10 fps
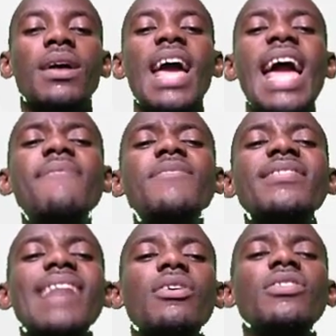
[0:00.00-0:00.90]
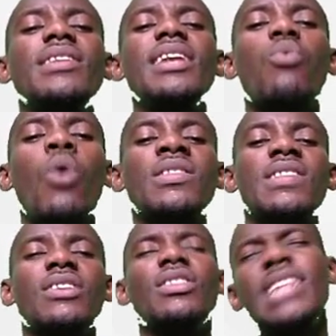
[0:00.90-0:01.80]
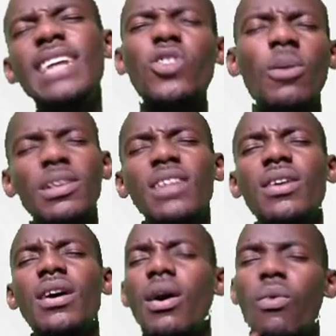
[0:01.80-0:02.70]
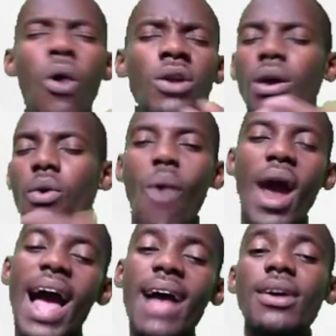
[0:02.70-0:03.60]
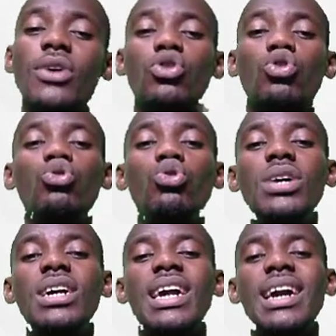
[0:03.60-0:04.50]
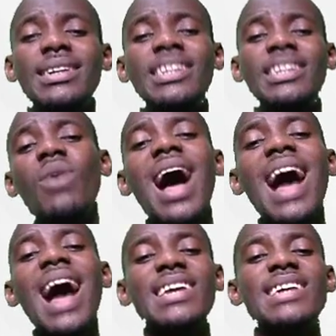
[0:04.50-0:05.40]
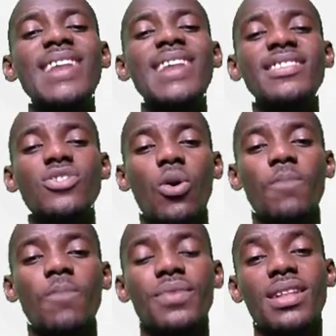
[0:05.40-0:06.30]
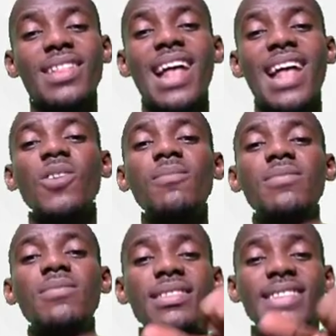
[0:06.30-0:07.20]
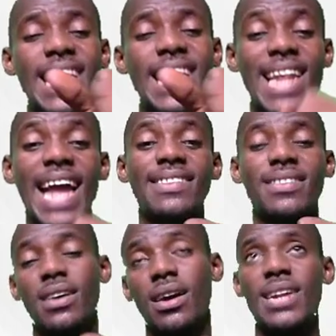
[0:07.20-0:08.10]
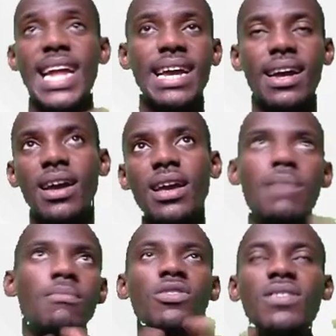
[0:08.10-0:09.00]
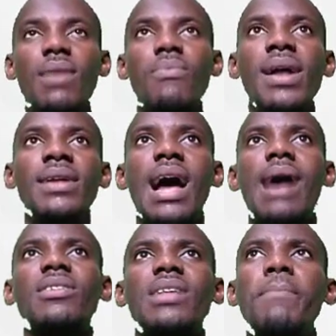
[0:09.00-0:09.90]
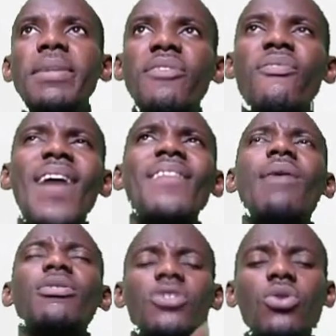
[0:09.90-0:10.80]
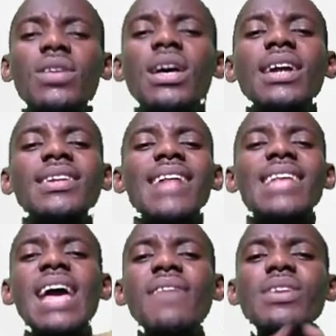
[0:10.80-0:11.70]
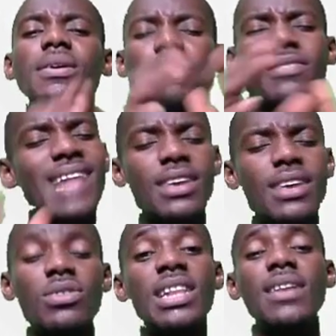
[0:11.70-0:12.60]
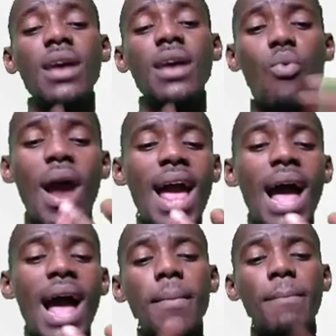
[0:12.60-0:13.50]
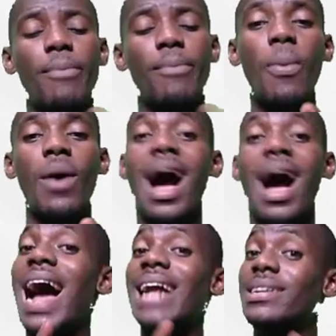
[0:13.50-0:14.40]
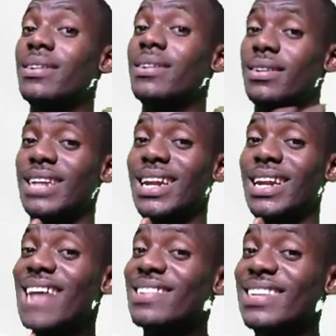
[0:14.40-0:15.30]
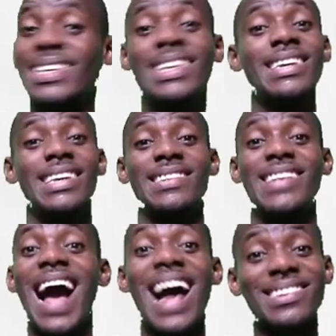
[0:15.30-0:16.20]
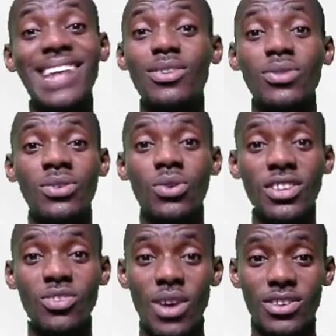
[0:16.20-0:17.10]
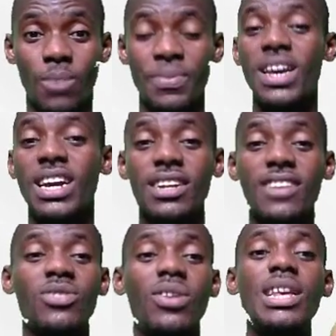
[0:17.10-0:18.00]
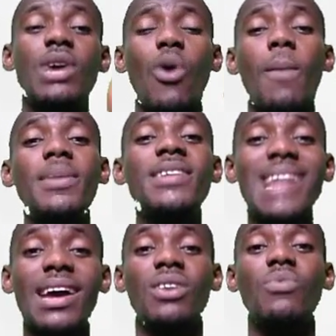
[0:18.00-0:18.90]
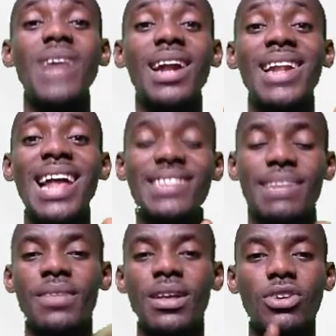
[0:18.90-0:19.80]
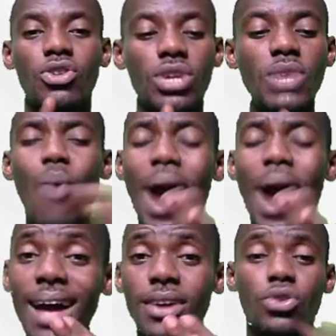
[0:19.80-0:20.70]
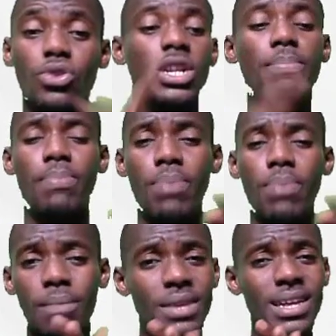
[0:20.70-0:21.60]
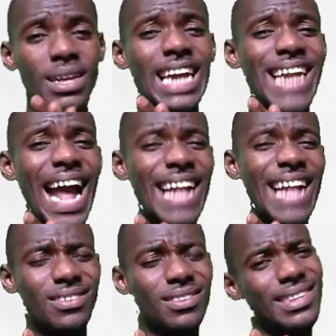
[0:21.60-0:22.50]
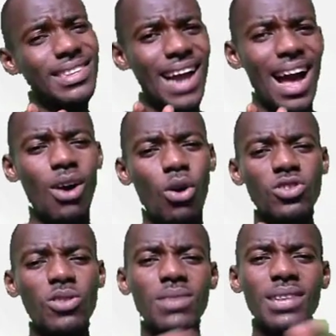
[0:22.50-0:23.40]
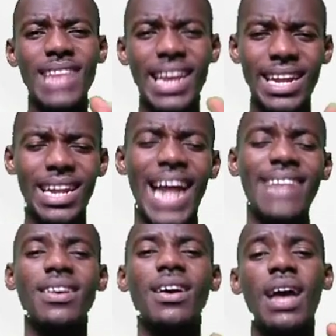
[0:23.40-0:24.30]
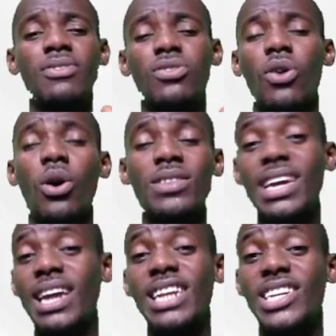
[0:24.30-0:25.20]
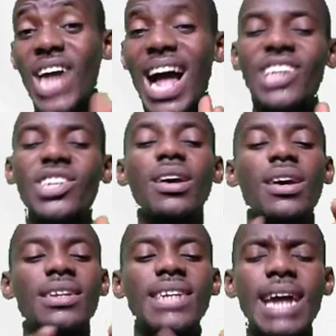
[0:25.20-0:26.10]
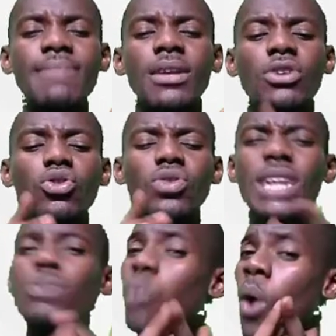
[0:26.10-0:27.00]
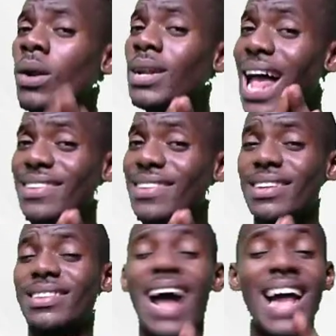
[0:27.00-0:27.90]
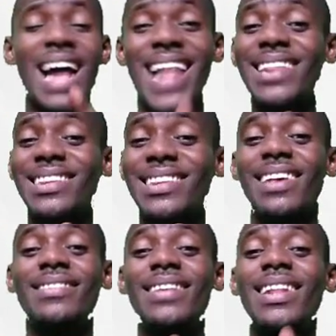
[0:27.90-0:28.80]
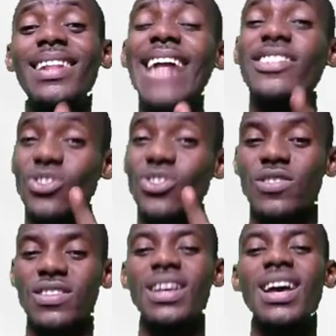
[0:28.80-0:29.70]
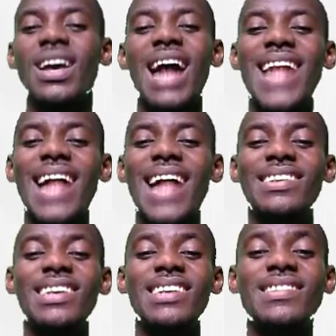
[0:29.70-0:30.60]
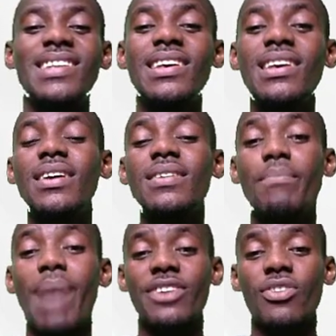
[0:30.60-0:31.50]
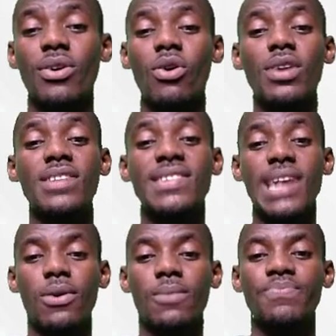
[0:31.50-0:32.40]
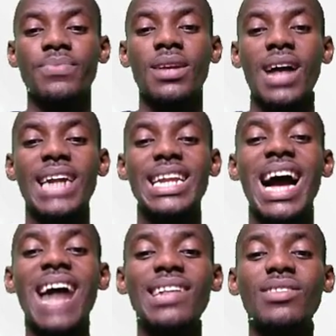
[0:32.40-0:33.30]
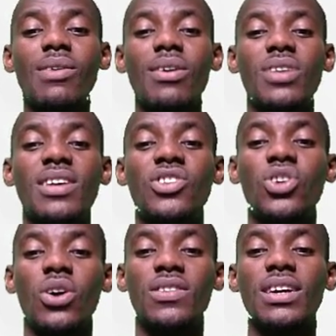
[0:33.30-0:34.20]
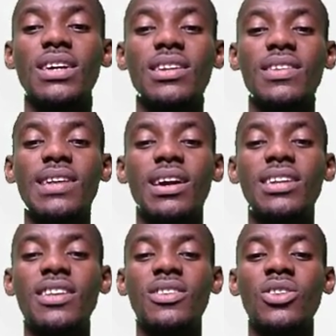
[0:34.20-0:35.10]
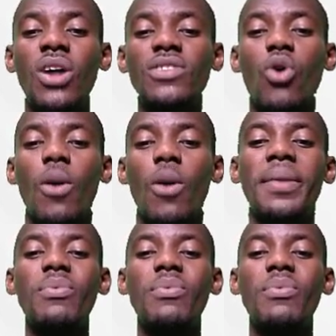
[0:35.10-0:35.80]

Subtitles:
Every circuit needs one thing, needs something. One, wire. Two, this one has a resistor. There's something taking light. Like in most cases, when I was in basic 5, I was taught that every circuit needs wire, bulb, and the last thing is the answer to this question. It is not a complete circuit without the last thing. You need wire, you need a light taker or something taking the light or taking the charge. Then you need one last thing, and that thing is the light source, and that thing is the battery or the cell. And the answer to that question is just the cell. It is not complete